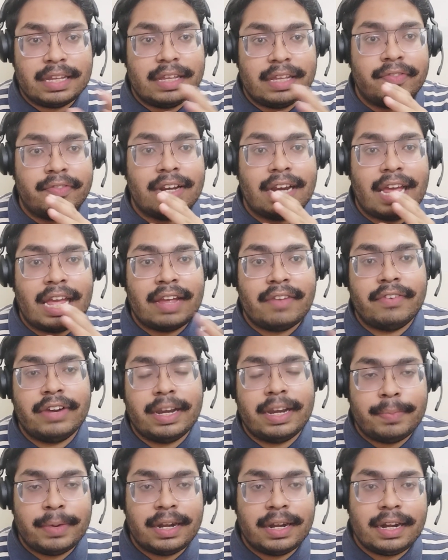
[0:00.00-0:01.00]
Even I have
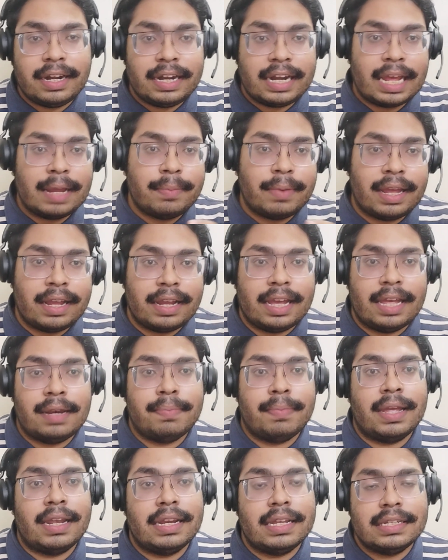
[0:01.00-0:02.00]
limited time, I
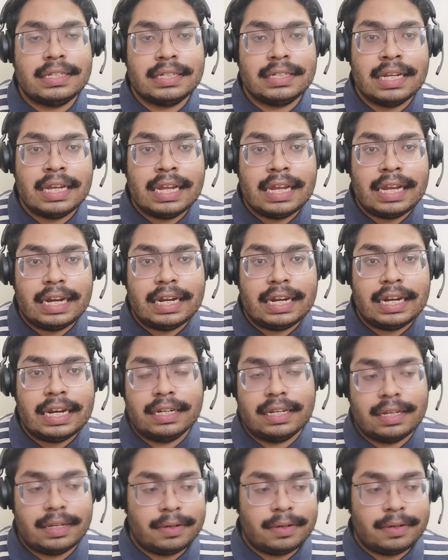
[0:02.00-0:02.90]
can manage it